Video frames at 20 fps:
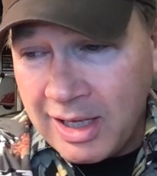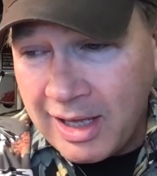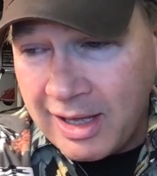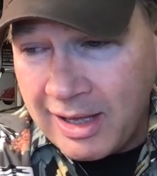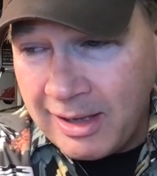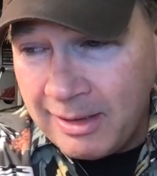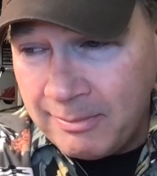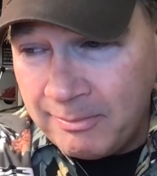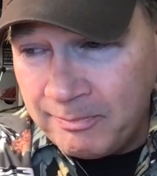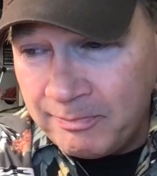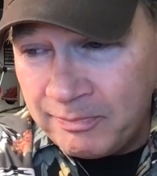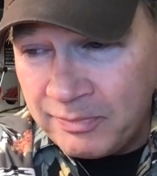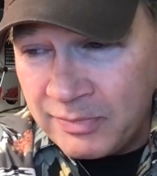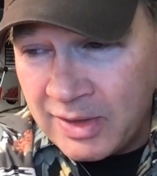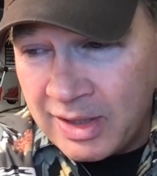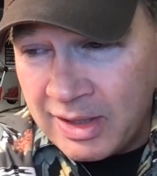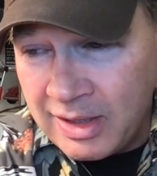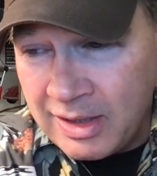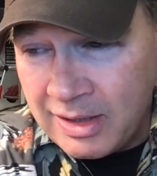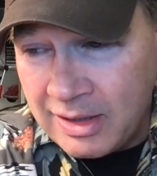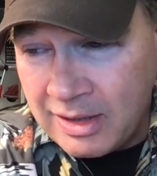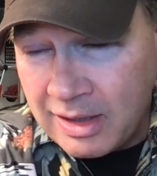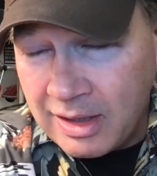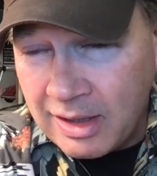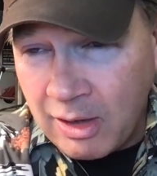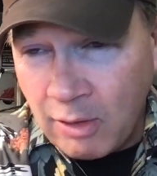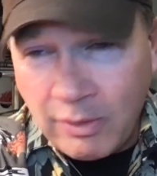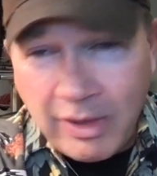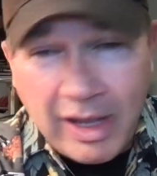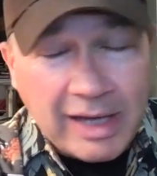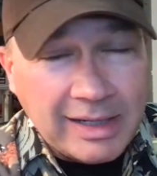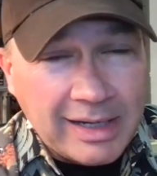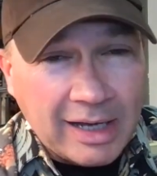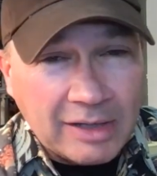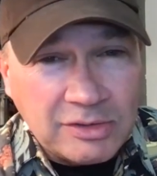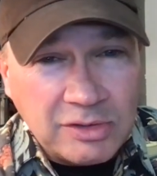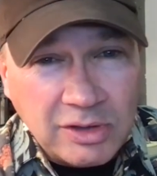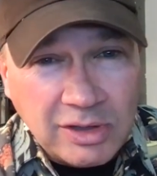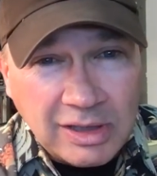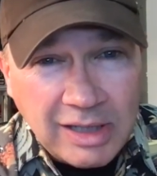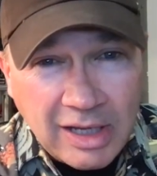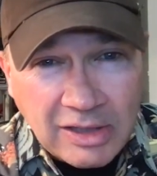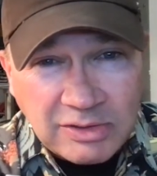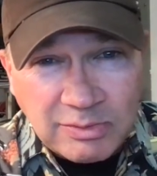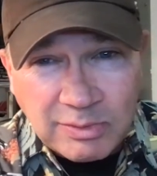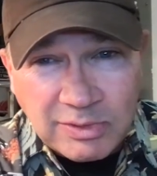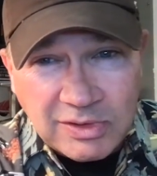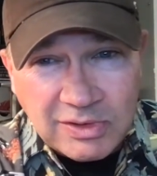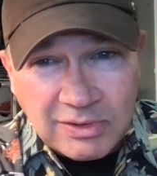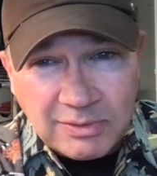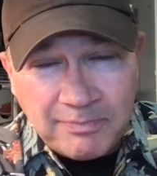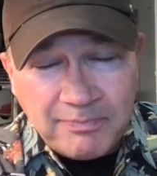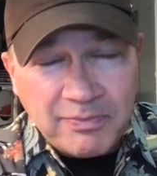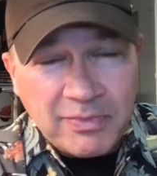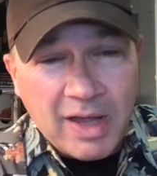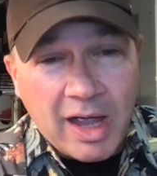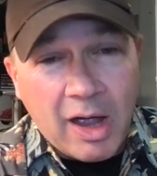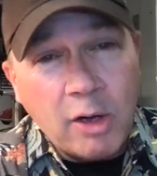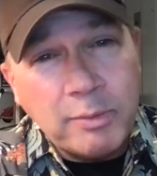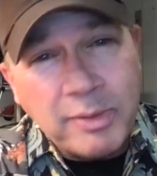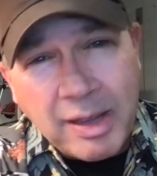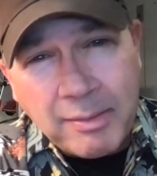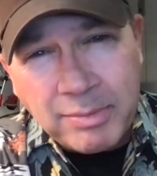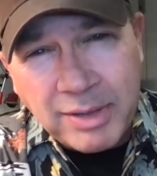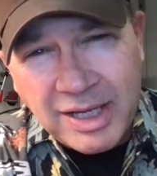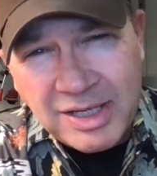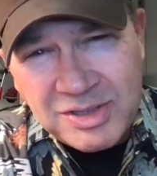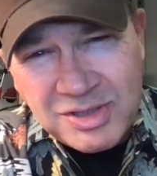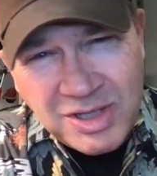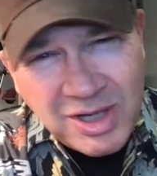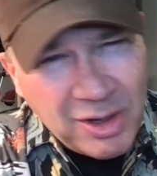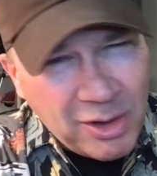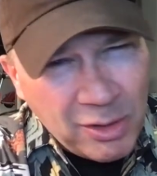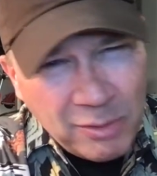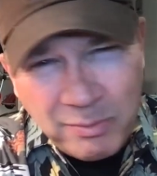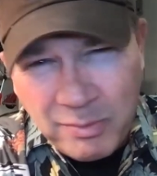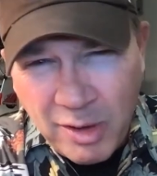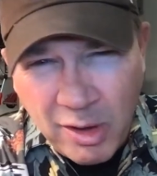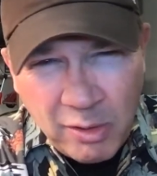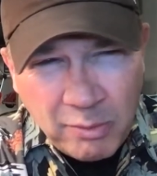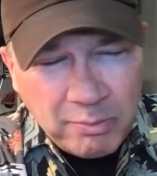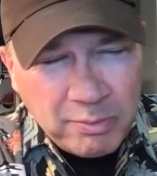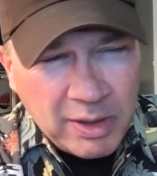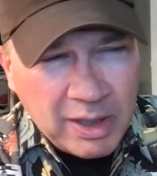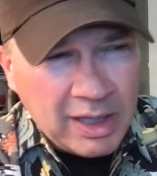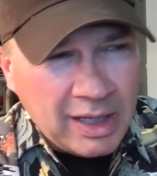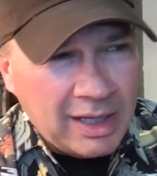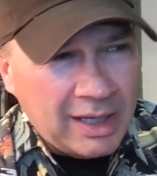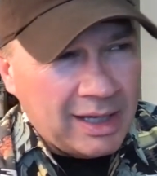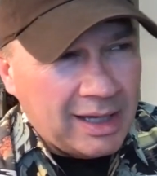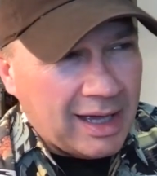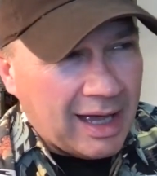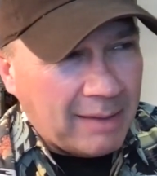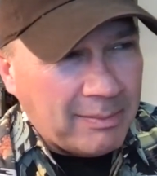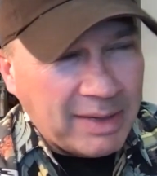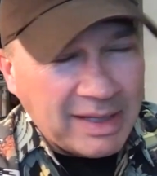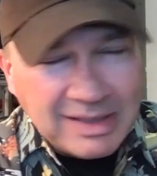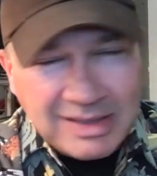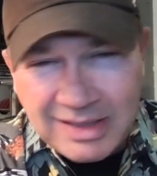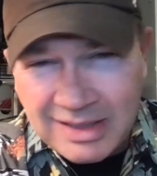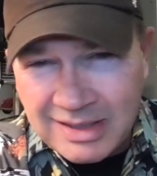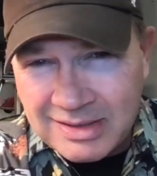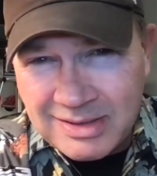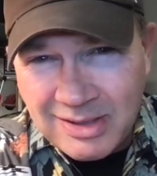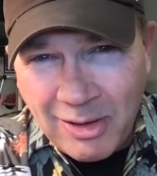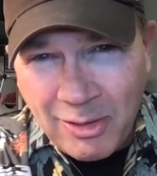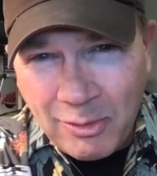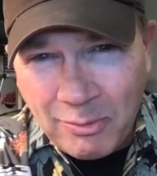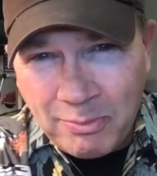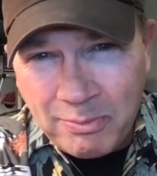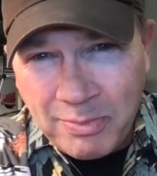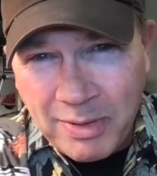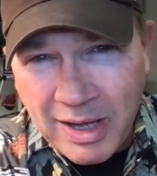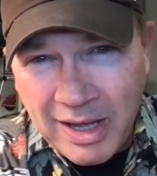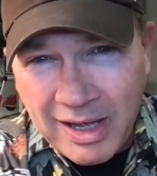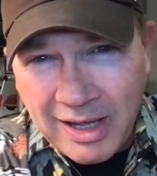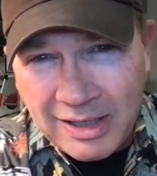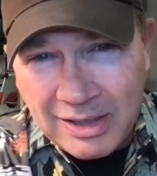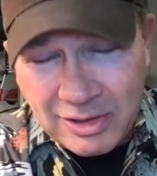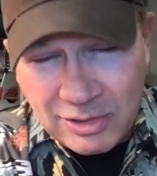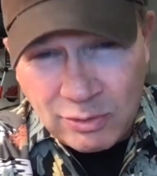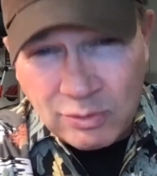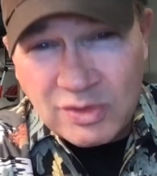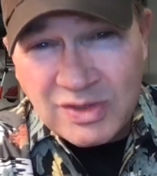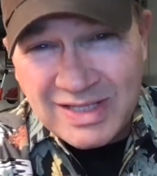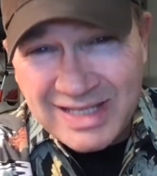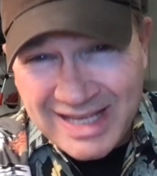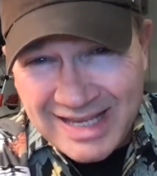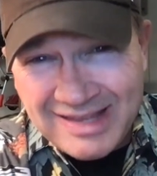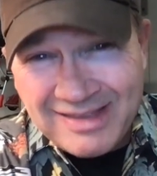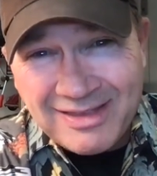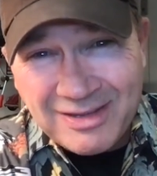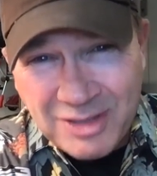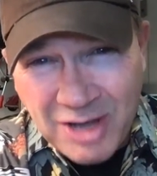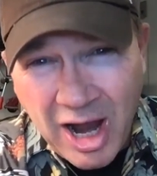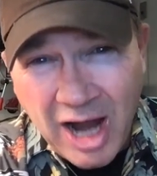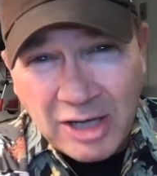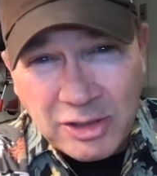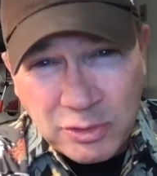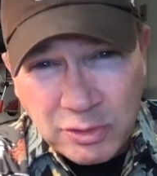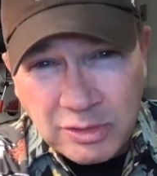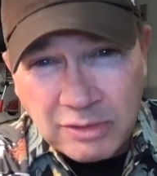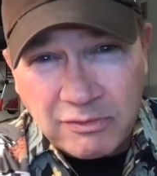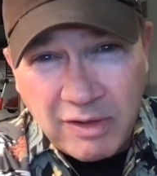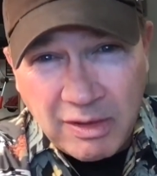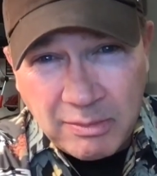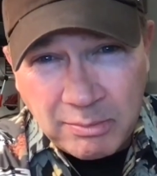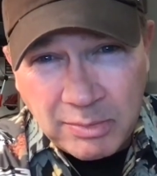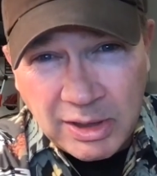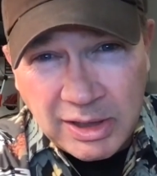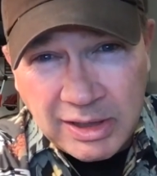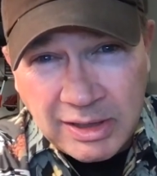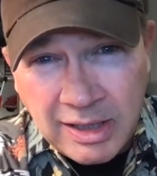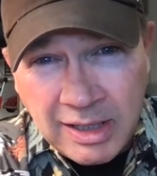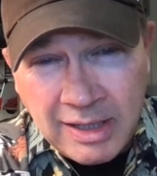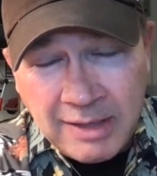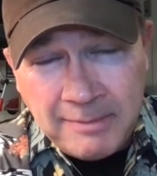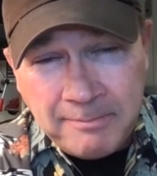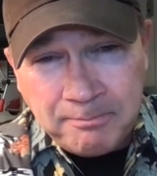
Um, okay, now to the announcements. I hope that blessed you. I hope hope I made sense. I hope uh, you see the doctrine of humbling,